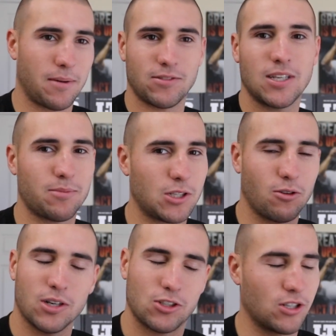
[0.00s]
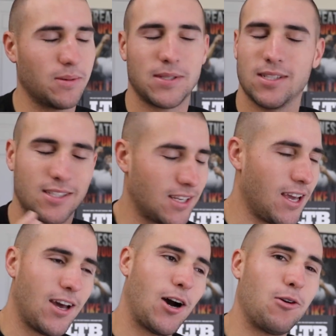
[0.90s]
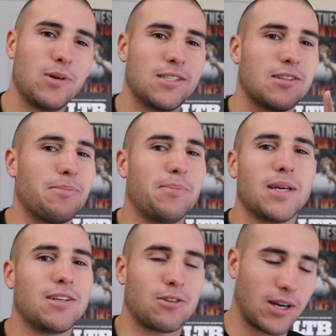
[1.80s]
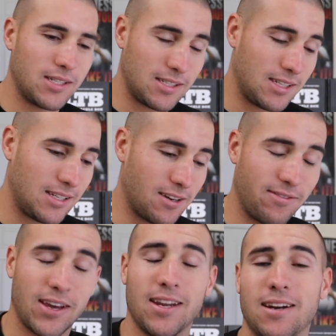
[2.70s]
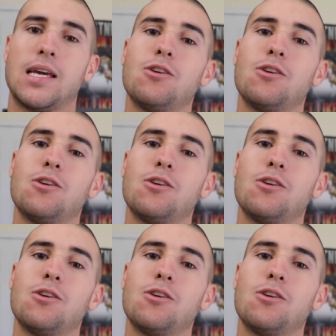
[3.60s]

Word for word: Every time we go on trips, it's always some big crazy event.